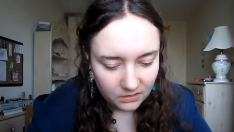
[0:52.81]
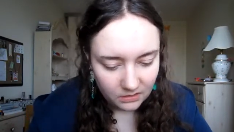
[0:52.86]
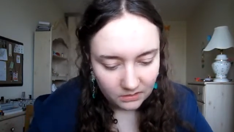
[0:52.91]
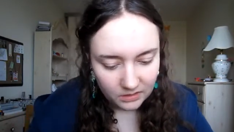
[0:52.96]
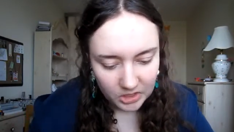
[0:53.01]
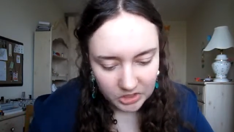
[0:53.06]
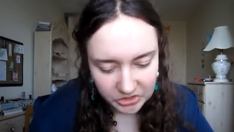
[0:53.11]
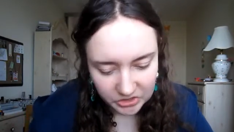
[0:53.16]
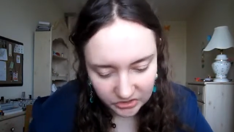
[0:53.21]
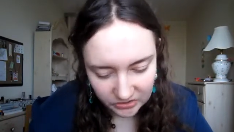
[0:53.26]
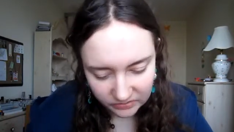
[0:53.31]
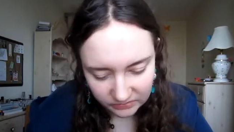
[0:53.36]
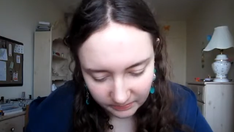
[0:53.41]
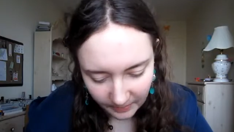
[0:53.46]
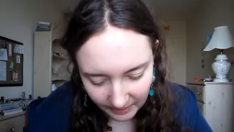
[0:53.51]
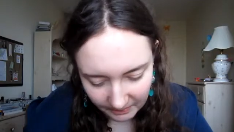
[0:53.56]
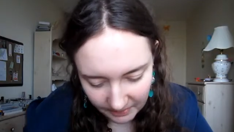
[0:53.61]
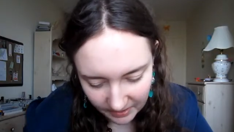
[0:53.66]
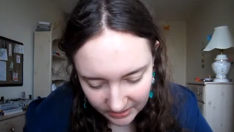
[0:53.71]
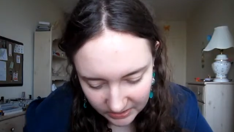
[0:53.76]
Question
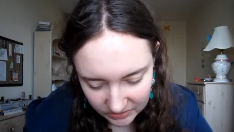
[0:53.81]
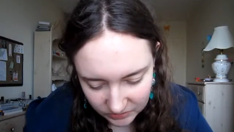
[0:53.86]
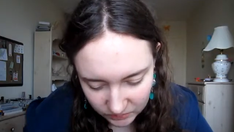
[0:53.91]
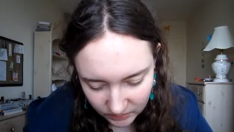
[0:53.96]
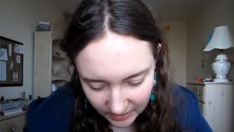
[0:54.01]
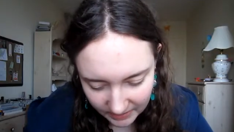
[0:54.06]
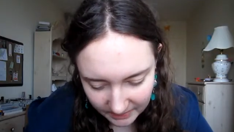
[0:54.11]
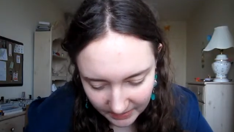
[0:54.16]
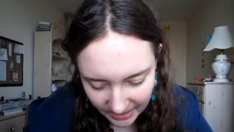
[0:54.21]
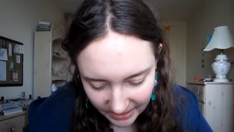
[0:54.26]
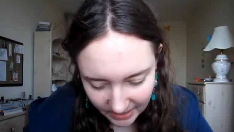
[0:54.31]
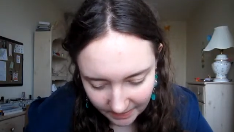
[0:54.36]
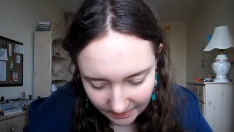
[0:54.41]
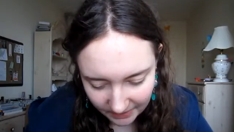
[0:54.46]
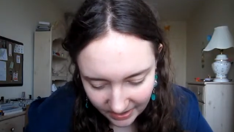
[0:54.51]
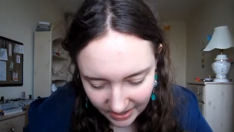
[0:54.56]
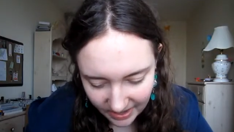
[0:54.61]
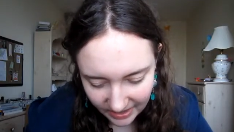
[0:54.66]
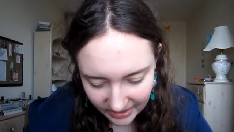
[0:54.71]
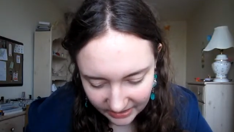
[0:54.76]
3. What is one makeup
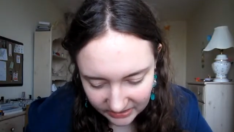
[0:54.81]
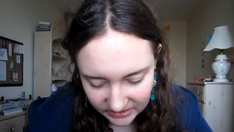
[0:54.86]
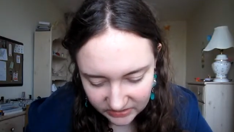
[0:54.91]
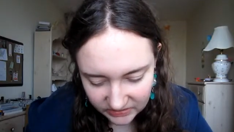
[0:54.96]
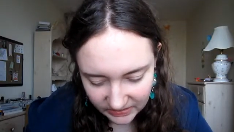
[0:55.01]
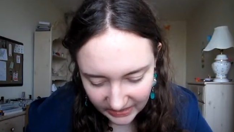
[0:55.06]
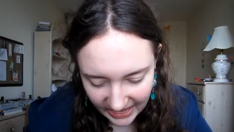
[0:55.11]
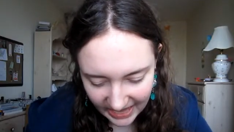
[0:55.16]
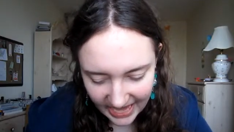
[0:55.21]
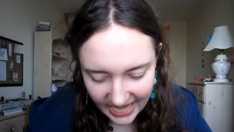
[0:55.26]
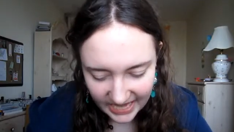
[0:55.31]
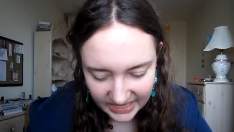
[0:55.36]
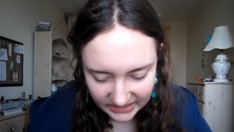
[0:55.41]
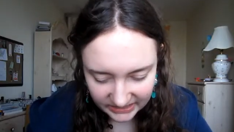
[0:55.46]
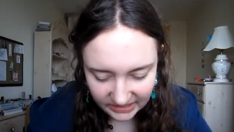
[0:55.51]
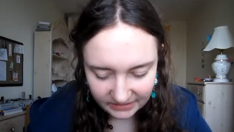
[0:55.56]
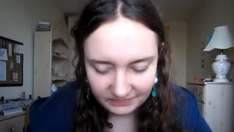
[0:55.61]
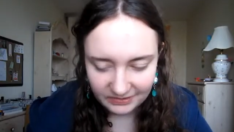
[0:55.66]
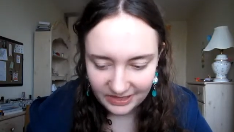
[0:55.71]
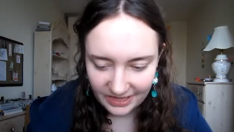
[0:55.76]
product you can
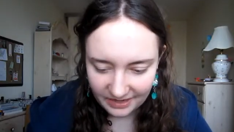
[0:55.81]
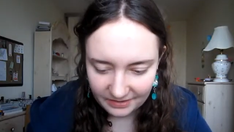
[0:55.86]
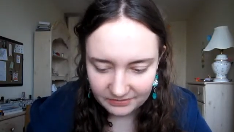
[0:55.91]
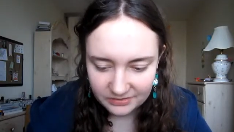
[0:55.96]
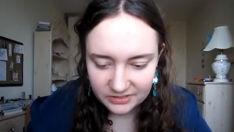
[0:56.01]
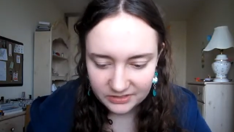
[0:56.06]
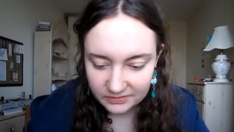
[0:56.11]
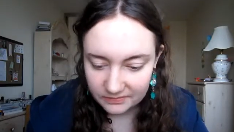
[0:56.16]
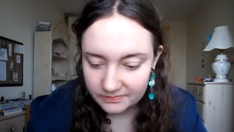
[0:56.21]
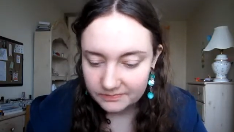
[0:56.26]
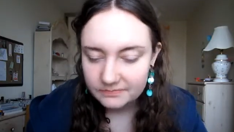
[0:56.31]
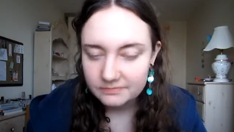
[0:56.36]
live without?